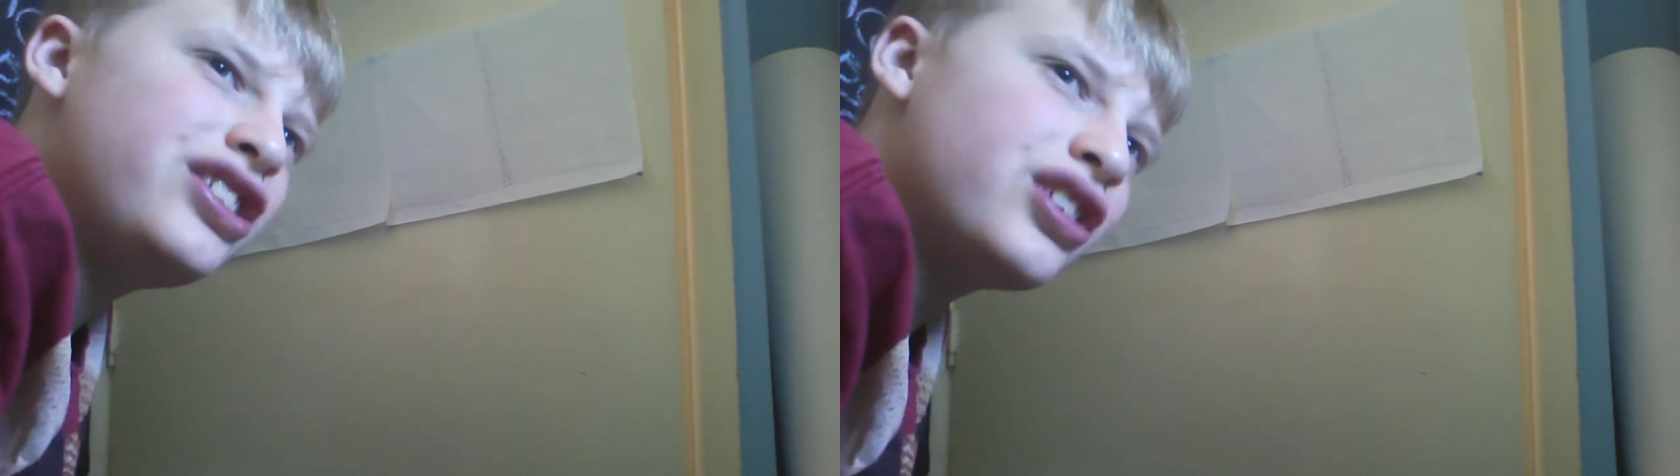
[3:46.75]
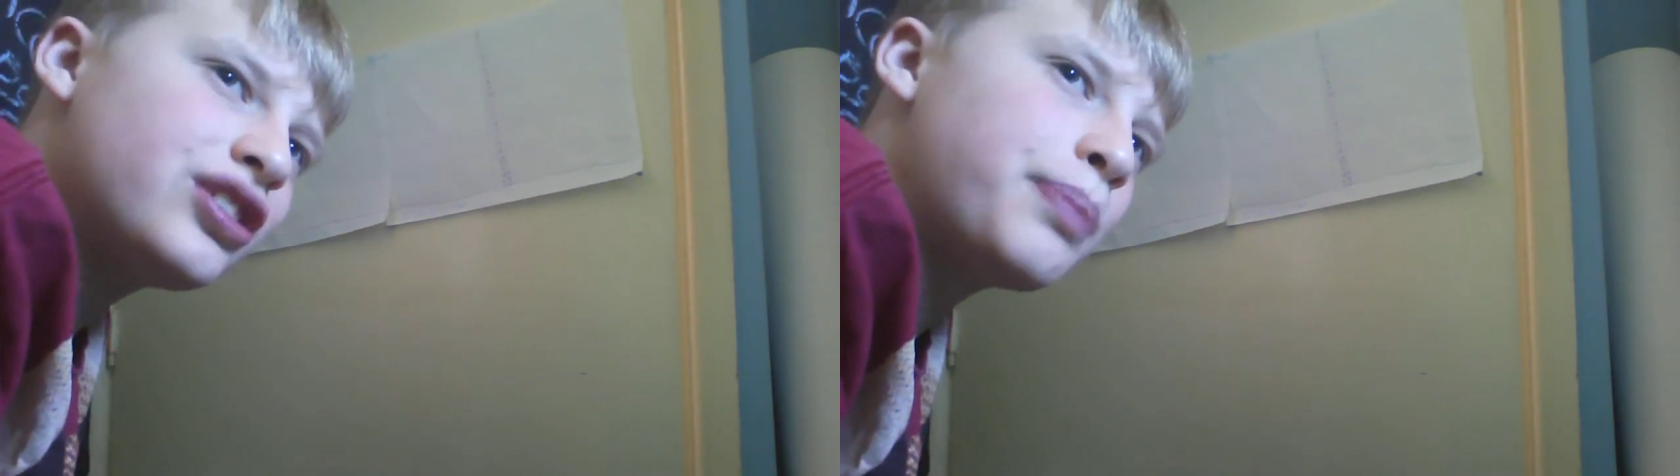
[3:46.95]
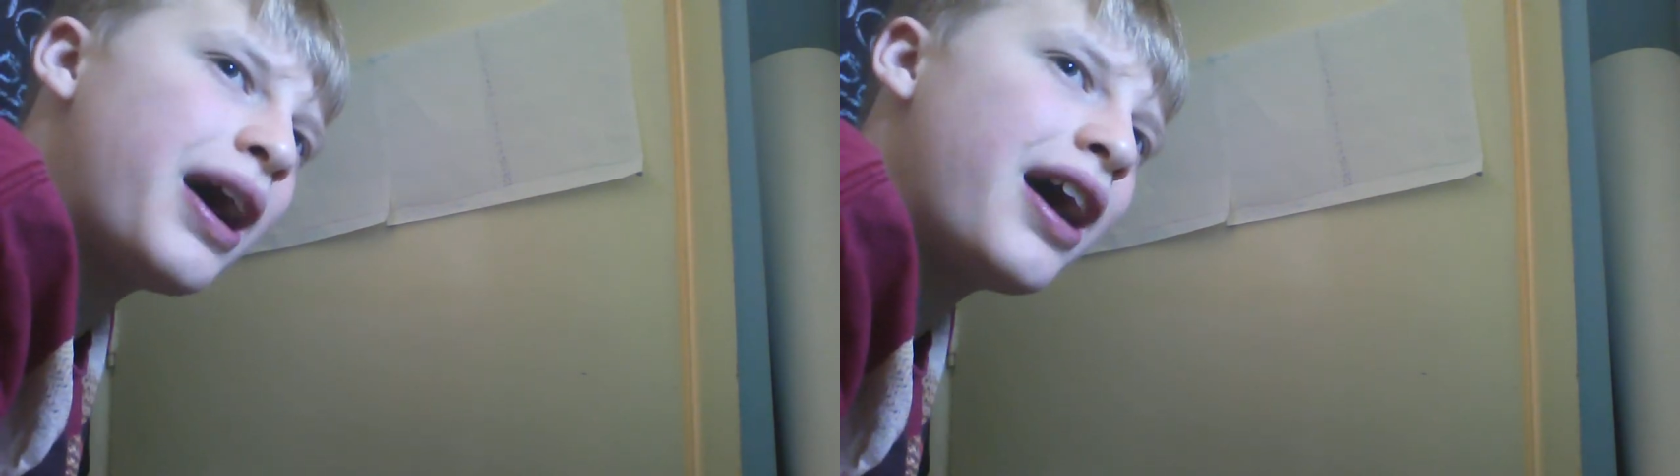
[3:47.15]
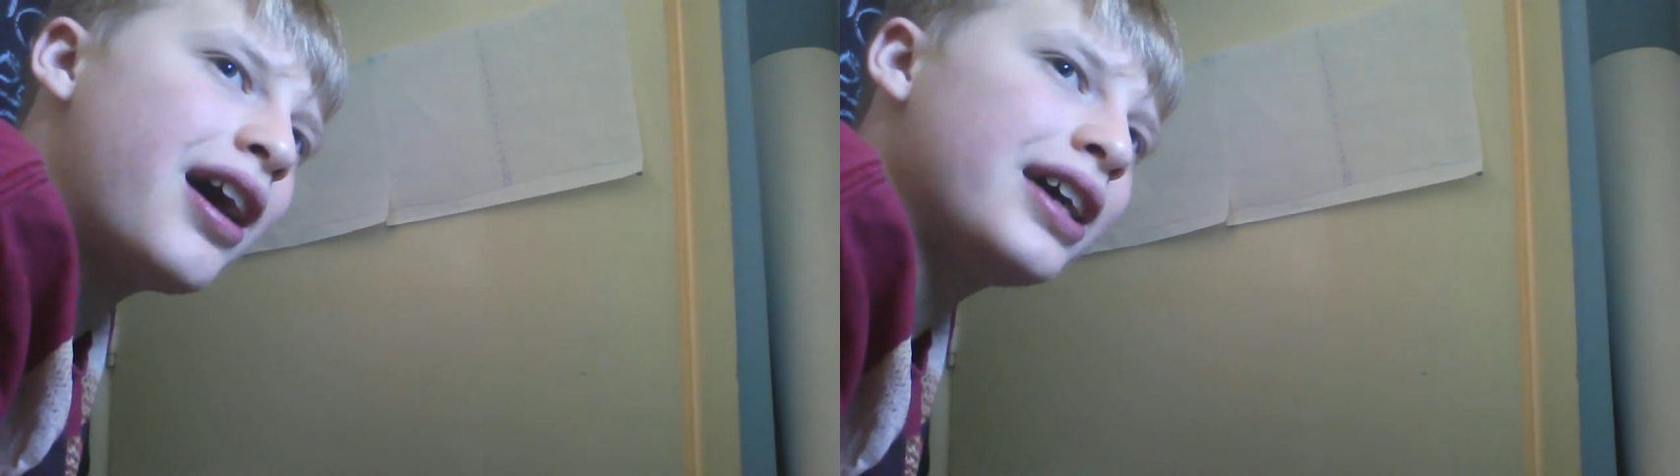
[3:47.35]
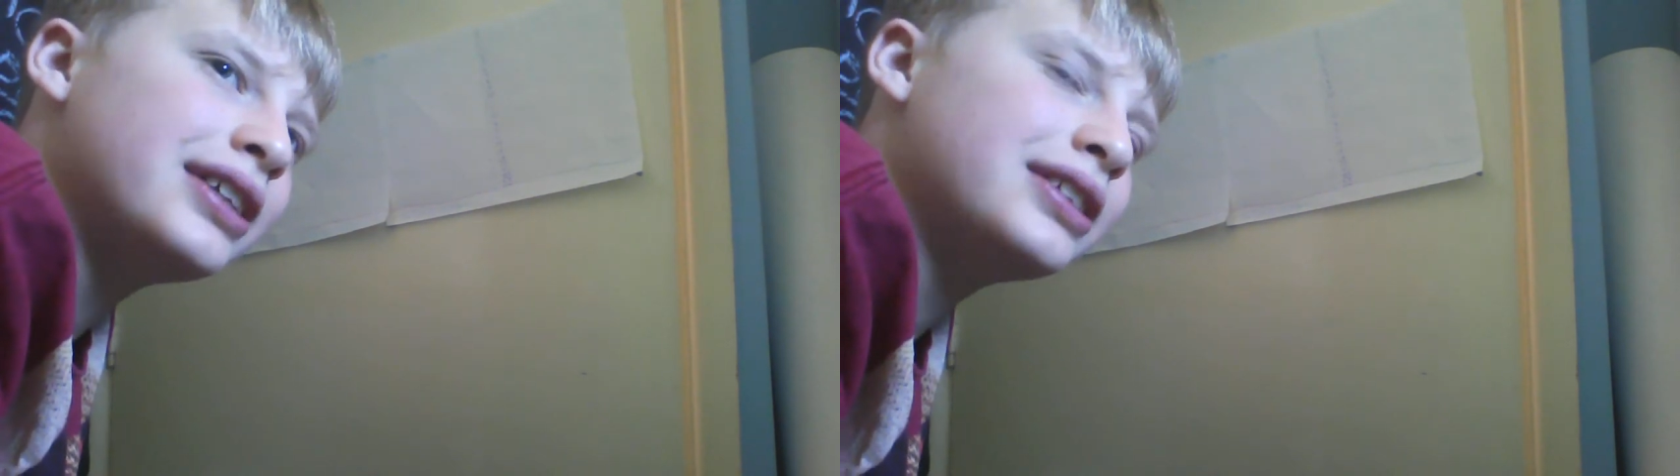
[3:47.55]
just
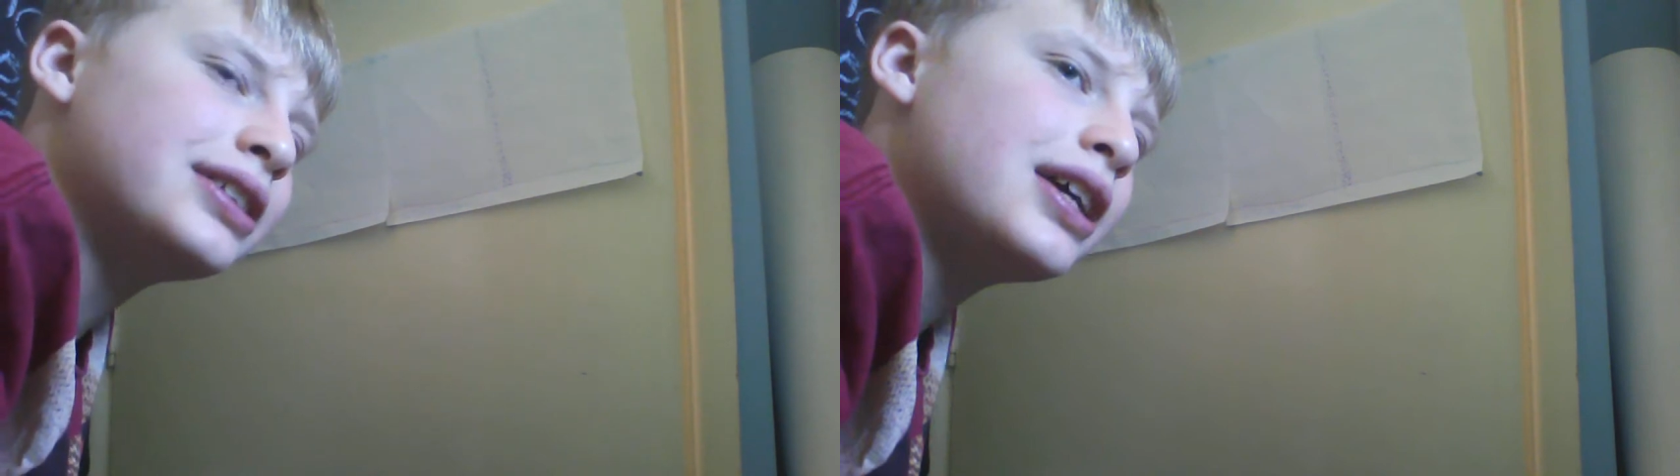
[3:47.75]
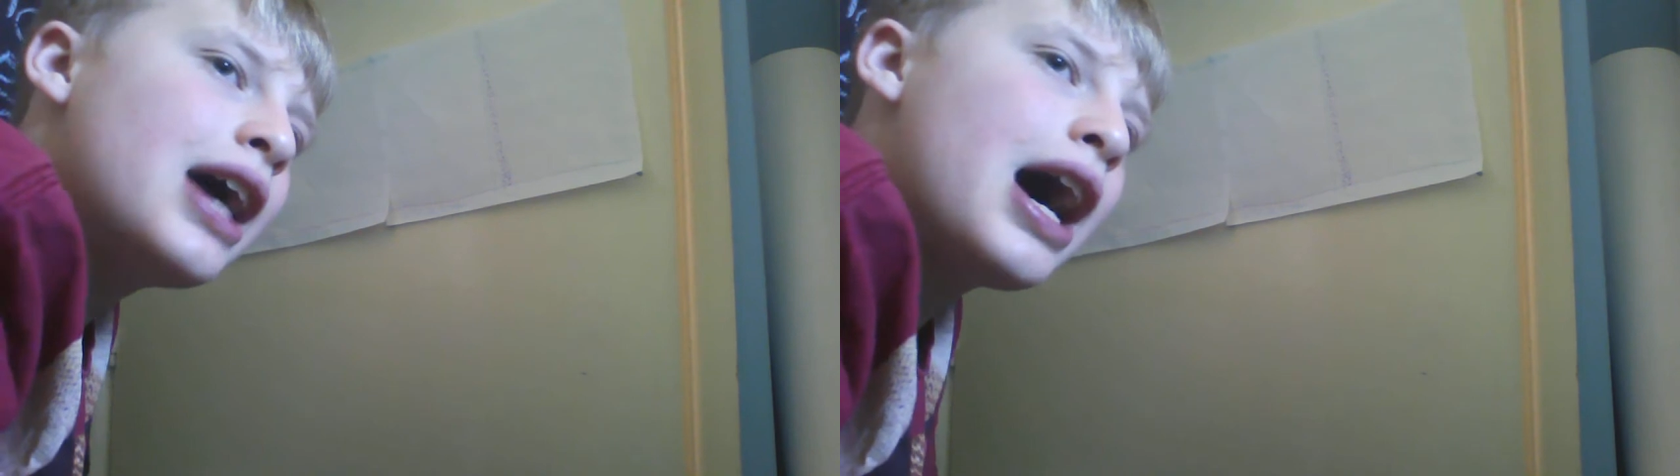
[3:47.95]
behind